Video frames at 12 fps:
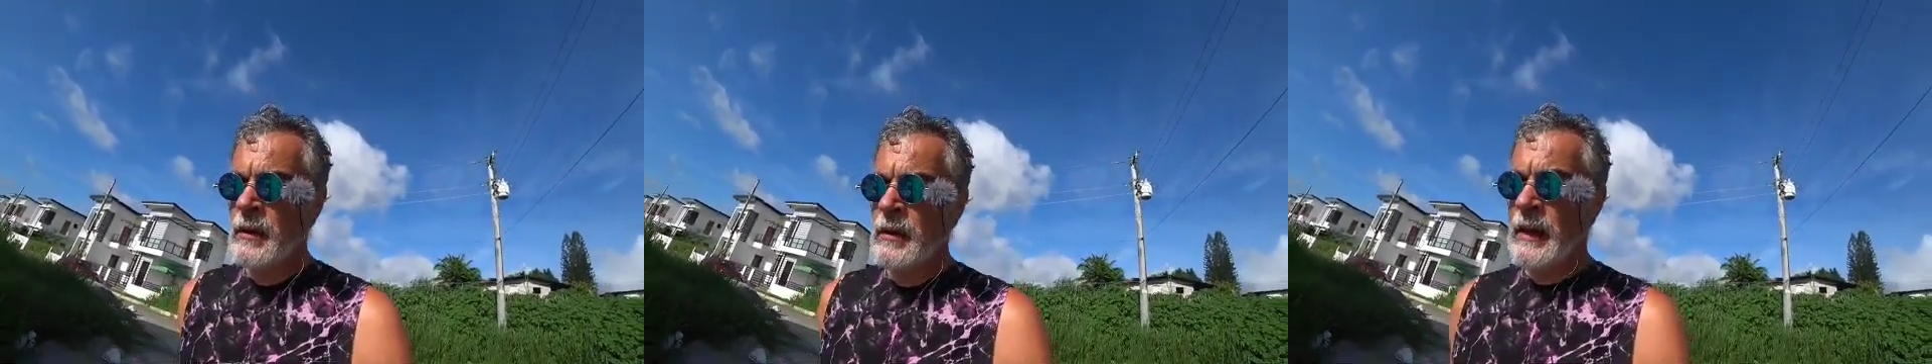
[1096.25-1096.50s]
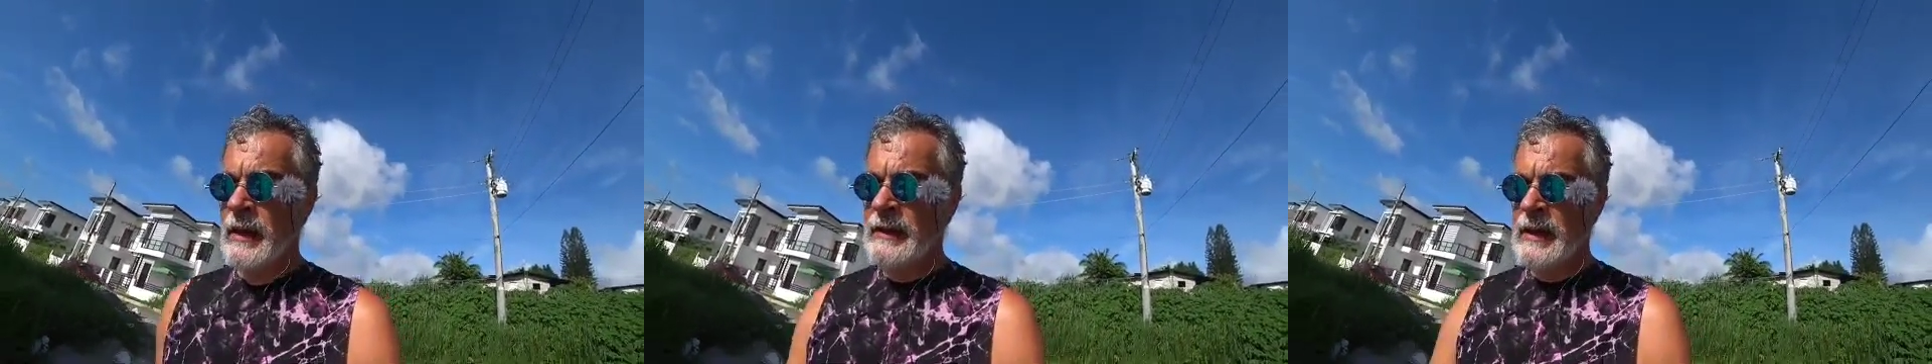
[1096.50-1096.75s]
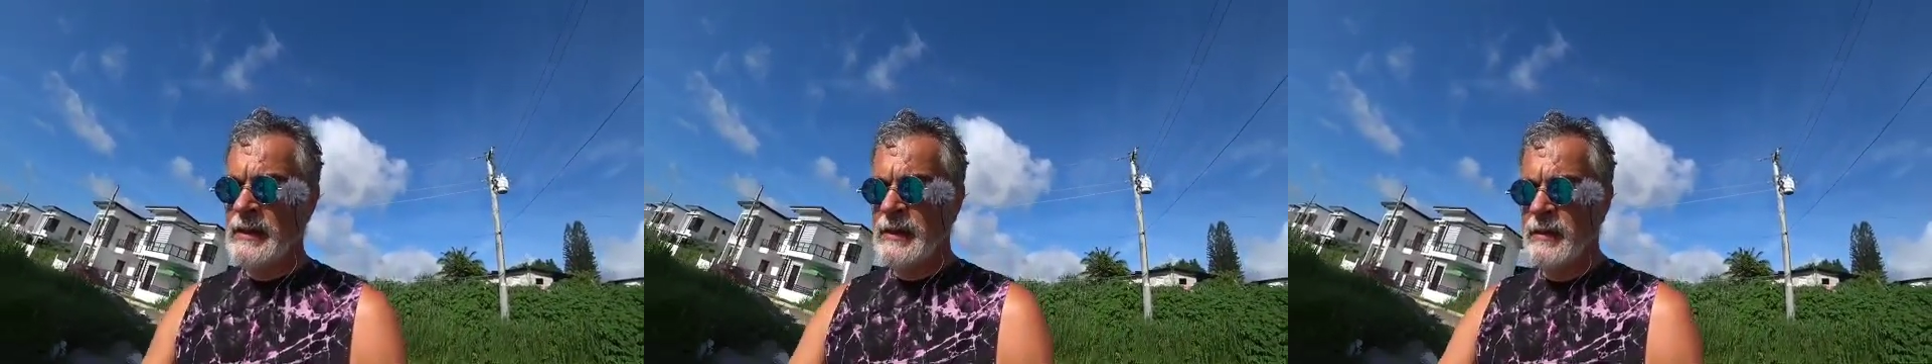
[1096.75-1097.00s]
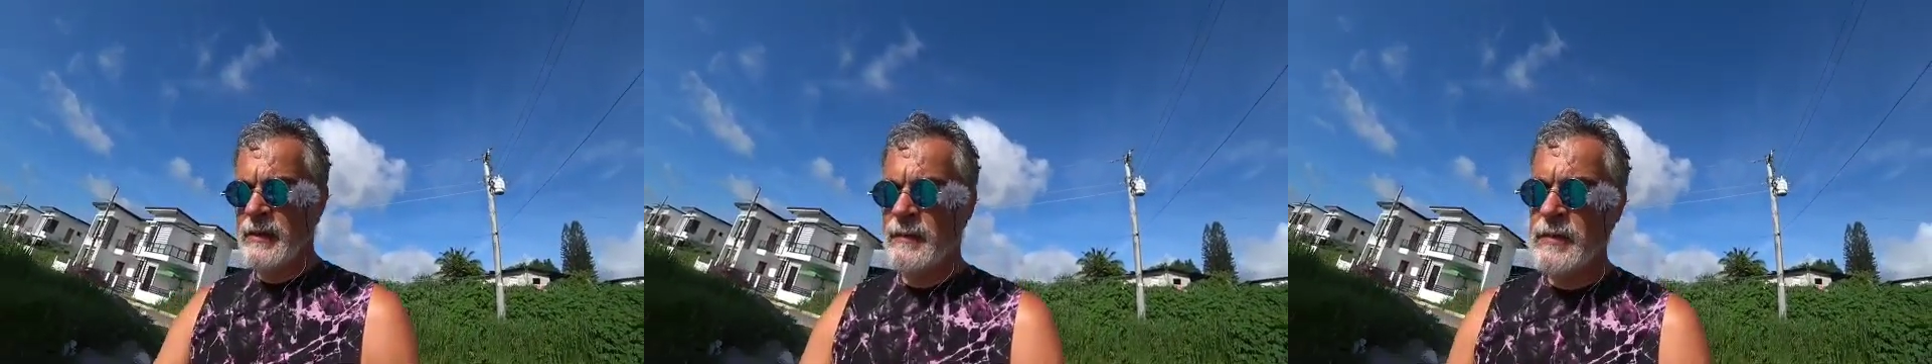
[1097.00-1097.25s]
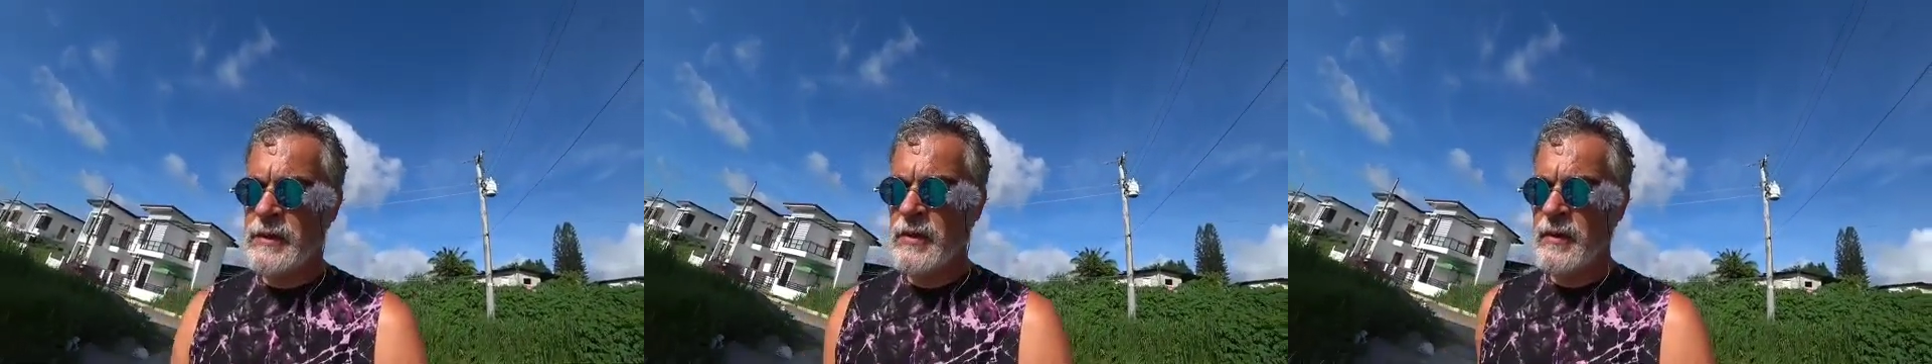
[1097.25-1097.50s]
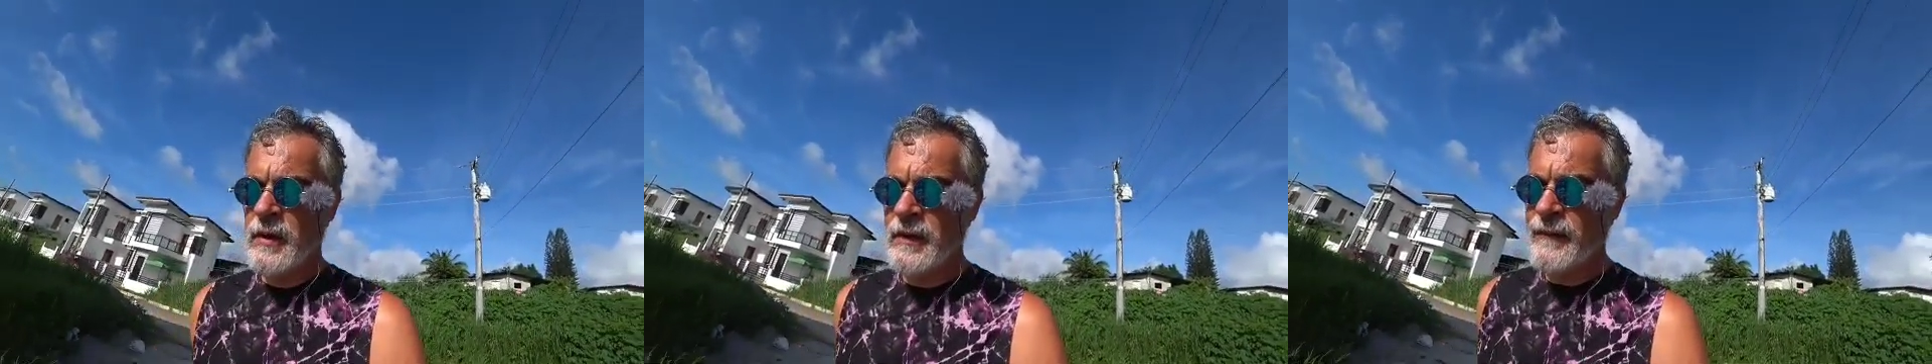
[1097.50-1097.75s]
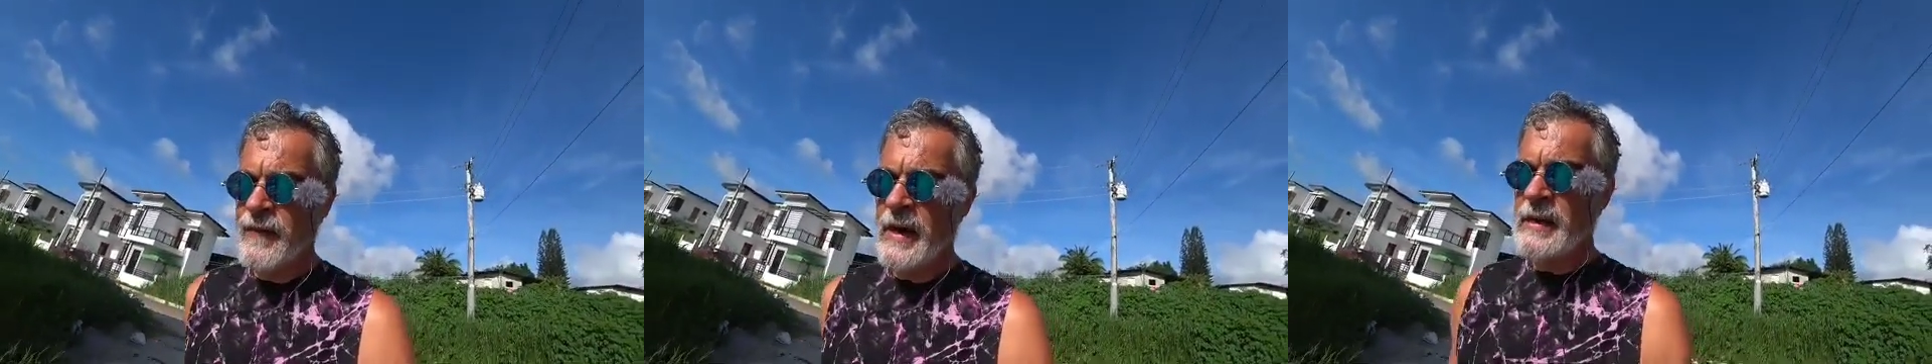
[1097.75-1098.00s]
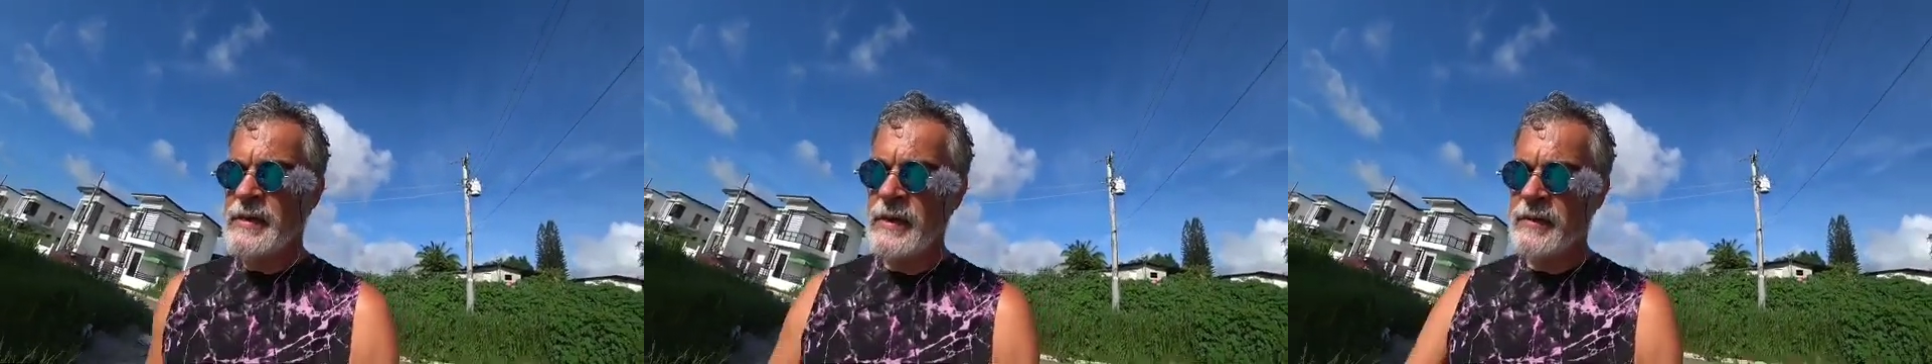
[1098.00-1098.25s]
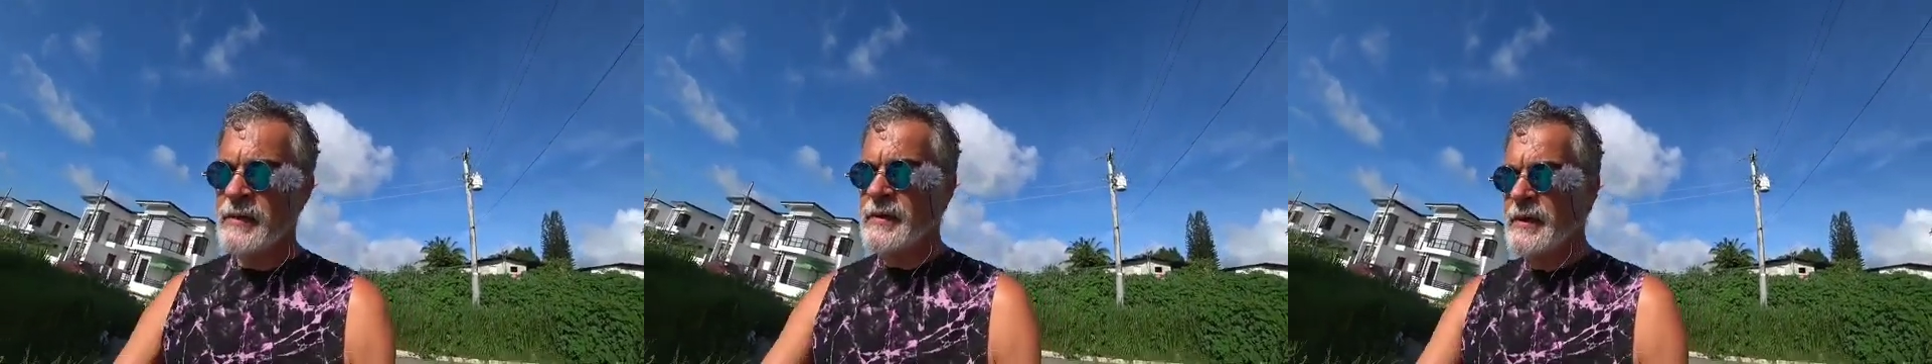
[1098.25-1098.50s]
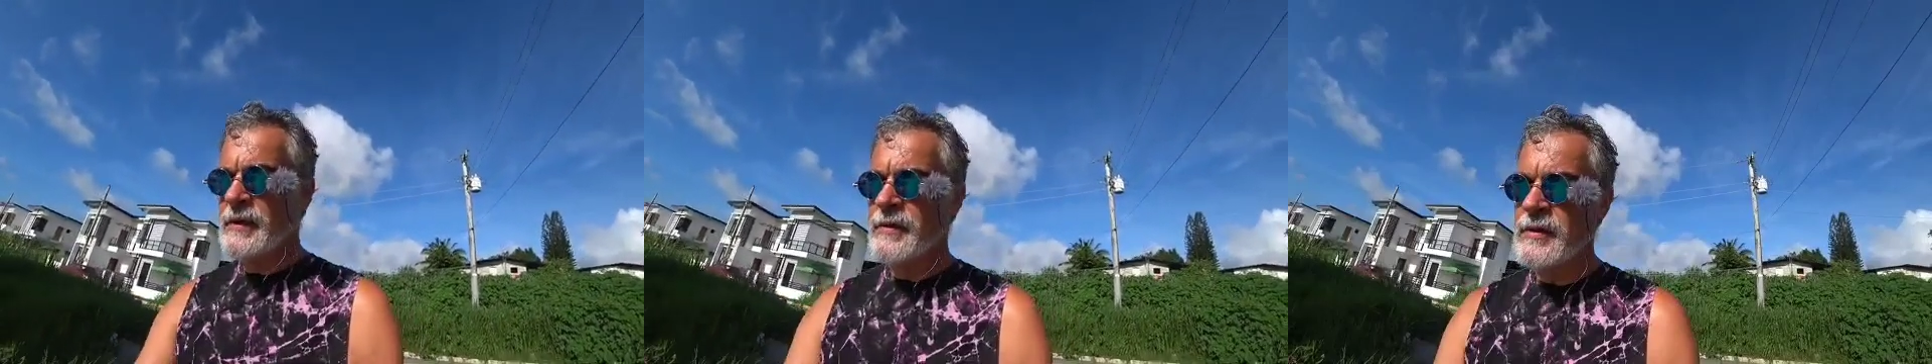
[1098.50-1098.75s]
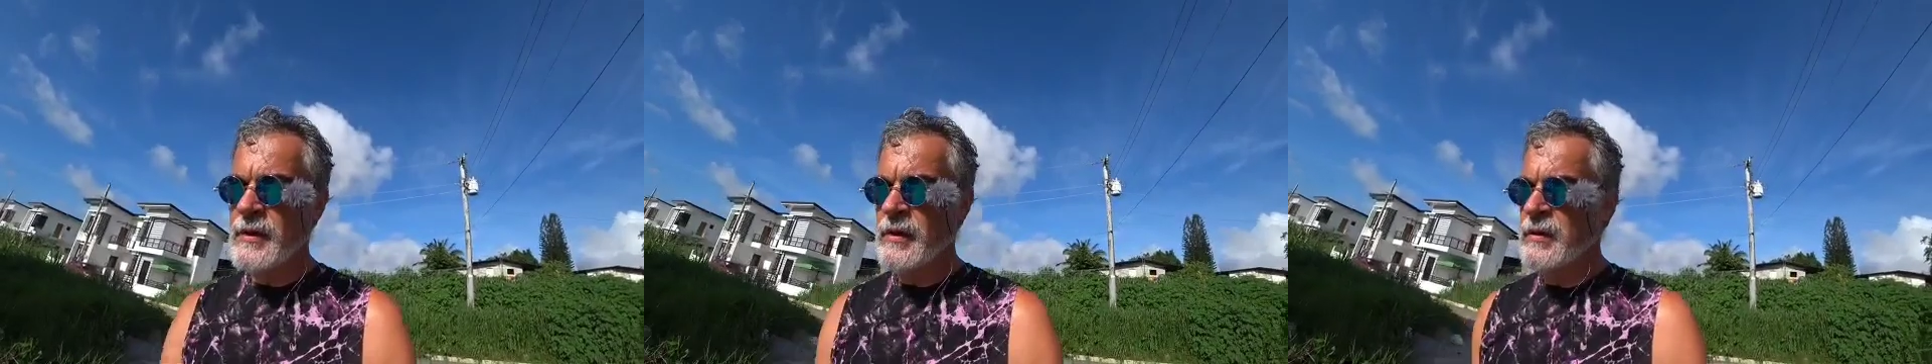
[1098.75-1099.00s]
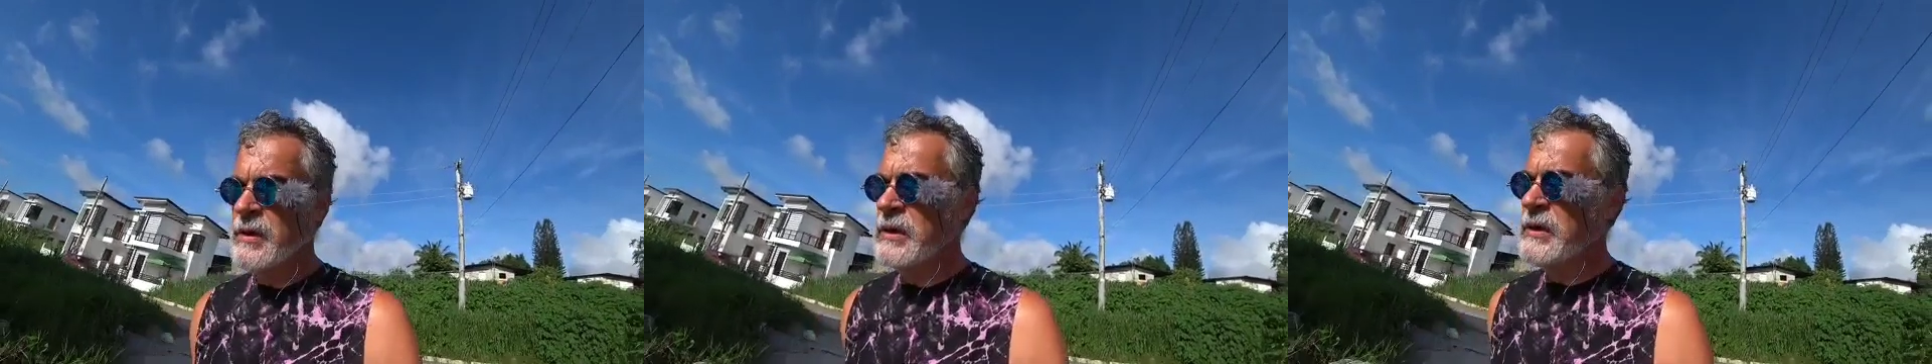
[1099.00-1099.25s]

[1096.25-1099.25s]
Like that deal that was going on in France hundreds of years ago.